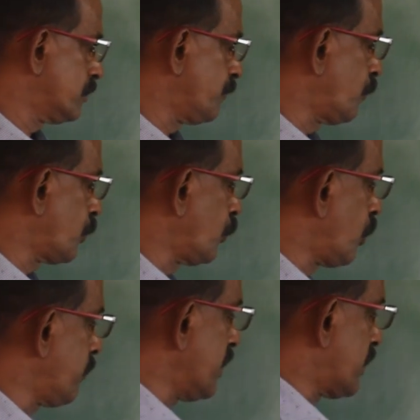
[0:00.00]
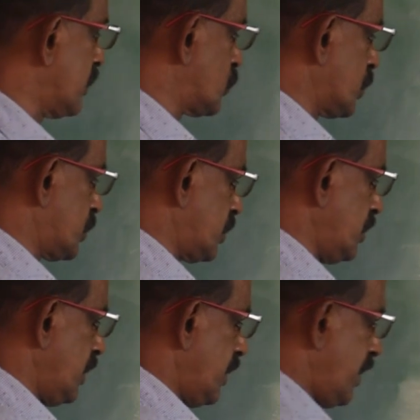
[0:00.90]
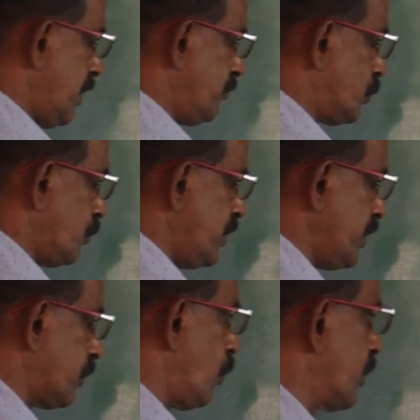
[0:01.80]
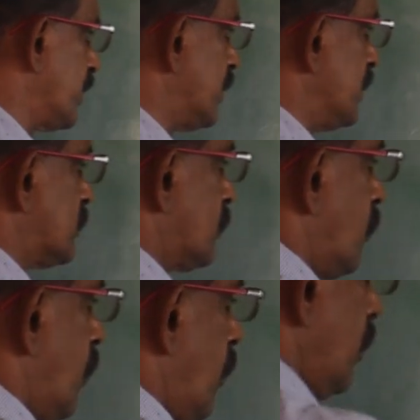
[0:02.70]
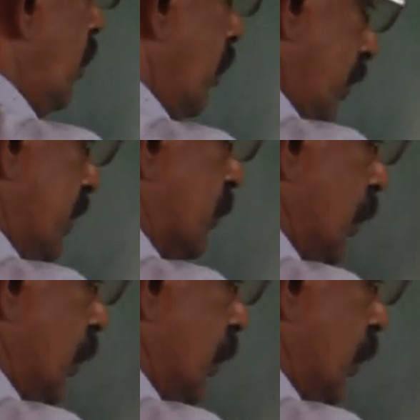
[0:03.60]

So, for normal construction, M20 concrete is